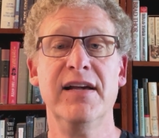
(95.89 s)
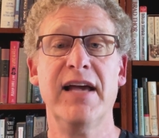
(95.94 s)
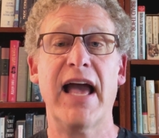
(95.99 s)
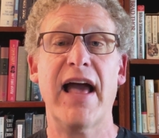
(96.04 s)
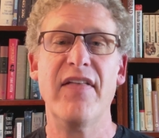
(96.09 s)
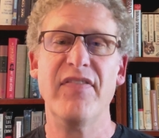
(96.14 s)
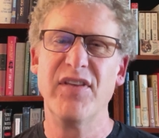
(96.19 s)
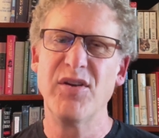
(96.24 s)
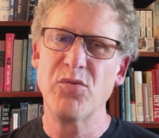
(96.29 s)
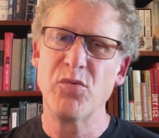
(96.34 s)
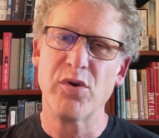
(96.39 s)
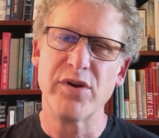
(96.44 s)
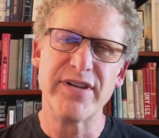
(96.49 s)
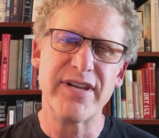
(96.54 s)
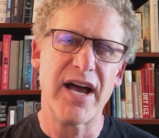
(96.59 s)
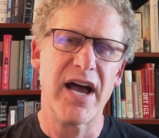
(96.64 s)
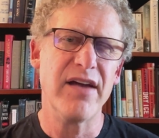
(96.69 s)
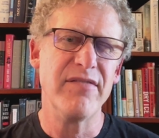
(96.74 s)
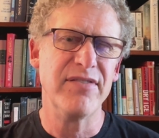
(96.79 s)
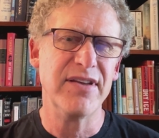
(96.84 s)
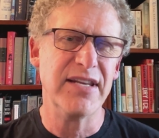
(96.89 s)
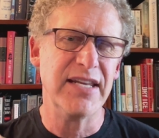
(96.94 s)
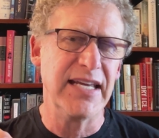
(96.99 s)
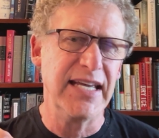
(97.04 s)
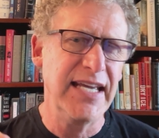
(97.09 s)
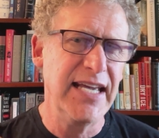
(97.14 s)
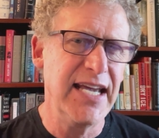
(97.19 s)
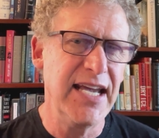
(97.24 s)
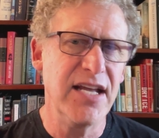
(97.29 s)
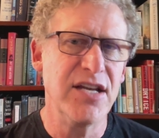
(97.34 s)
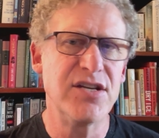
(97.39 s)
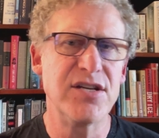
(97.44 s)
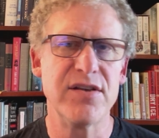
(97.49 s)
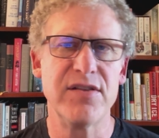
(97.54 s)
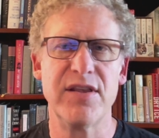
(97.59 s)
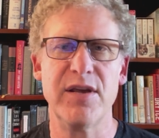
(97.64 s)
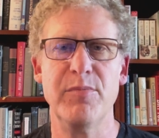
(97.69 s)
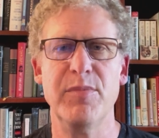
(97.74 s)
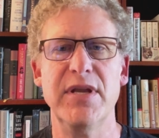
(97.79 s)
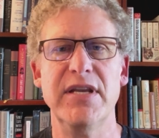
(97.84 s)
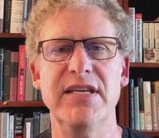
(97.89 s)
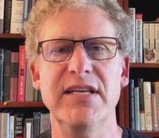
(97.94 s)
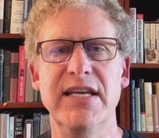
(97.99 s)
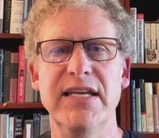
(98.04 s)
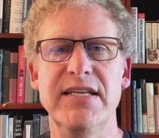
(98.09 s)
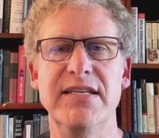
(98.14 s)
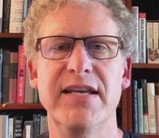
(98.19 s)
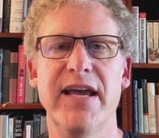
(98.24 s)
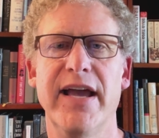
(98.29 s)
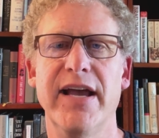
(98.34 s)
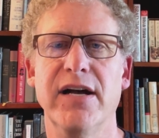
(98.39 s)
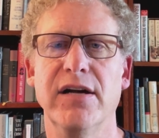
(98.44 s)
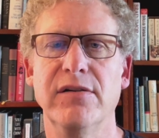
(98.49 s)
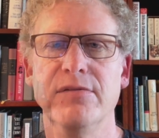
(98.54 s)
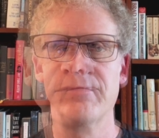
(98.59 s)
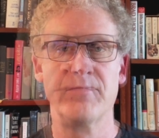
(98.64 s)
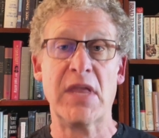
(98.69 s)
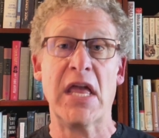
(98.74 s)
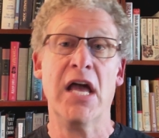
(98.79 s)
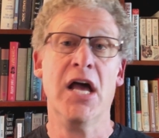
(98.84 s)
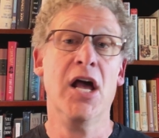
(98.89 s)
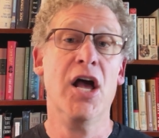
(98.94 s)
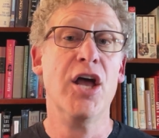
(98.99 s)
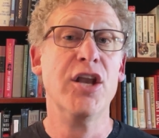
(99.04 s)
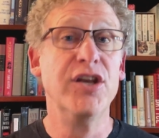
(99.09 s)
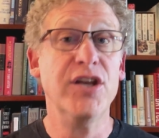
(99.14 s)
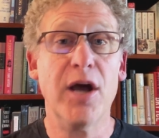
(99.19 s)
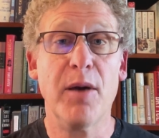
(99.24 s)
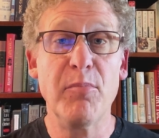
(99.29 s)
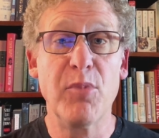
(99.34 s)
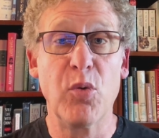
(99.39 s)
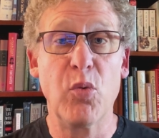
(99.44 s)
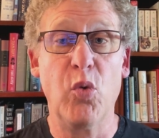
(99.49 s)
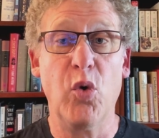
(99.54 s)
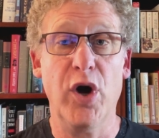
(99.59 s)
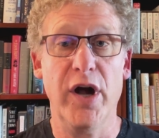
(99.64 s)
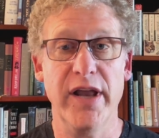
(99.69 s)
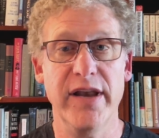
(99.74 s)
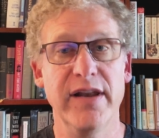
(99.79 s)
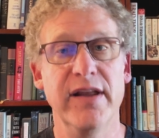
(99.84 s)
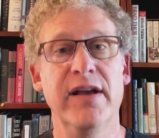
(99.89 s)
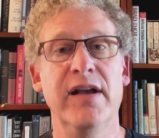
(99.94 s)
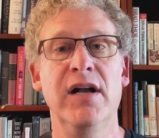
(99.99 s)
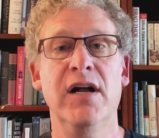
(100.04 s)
And then we'll dive into each of them in detail. Number 1,